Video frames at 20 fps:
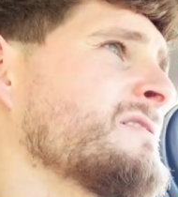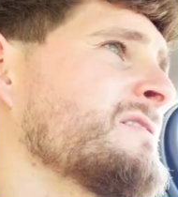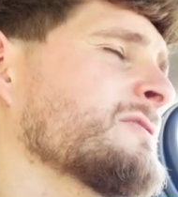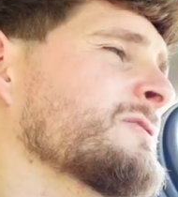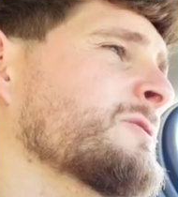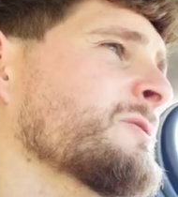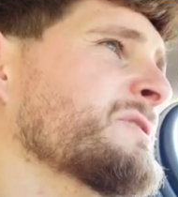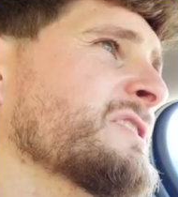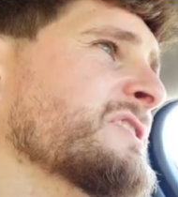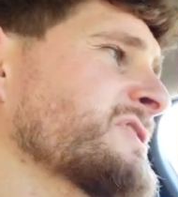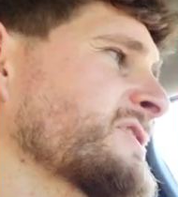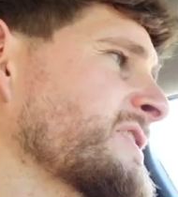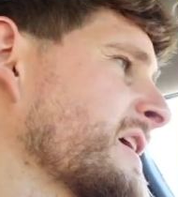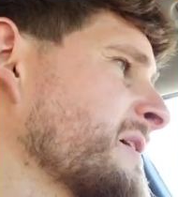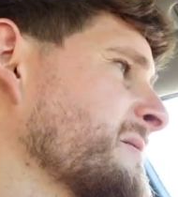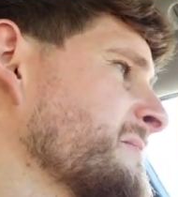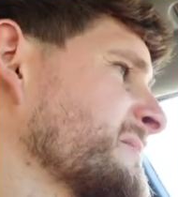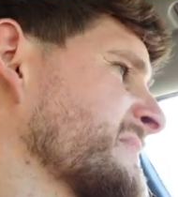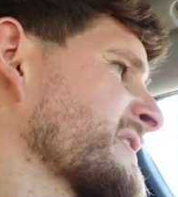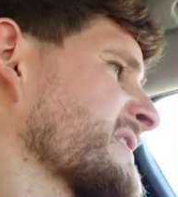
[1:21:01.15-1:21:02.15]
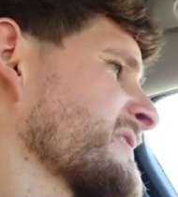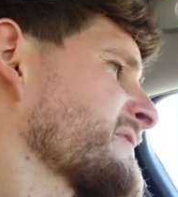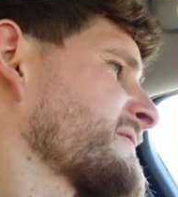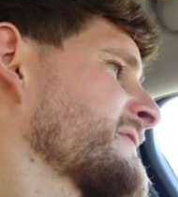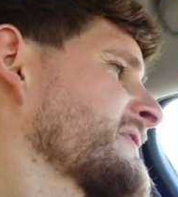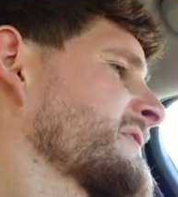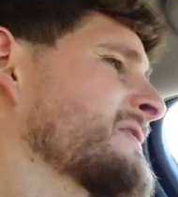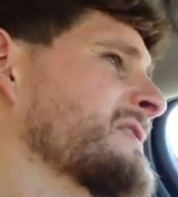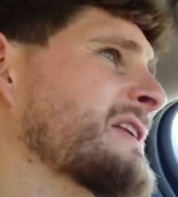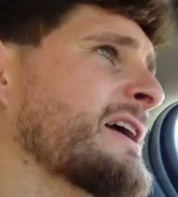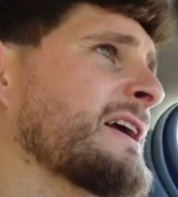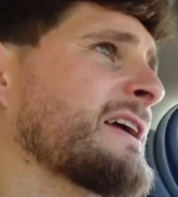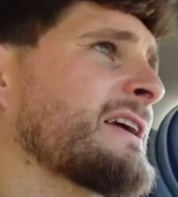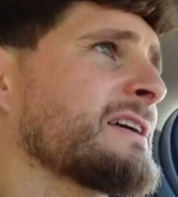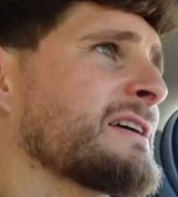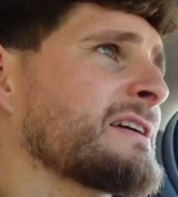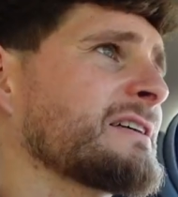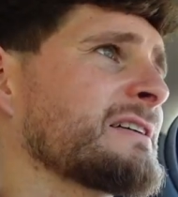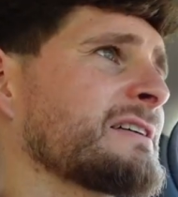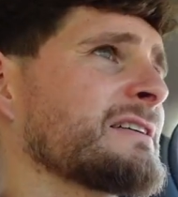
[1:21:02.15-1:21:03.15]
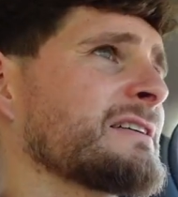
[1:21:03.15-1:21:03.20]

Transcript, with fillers: So it's a shame, but I feel like